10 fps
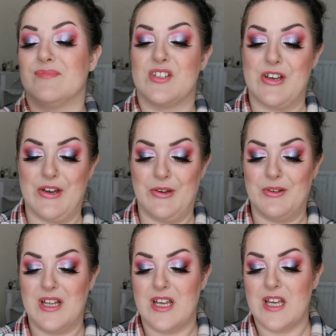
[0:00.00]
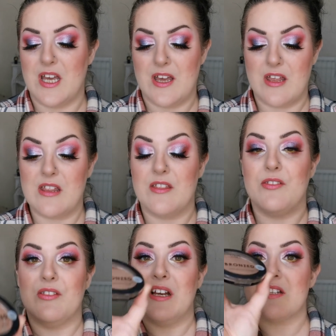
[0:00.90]
So
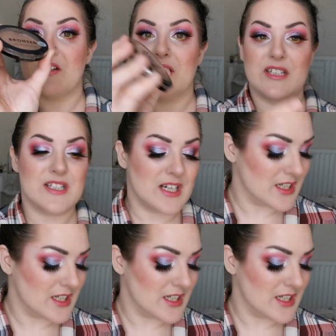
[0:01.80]
that's going into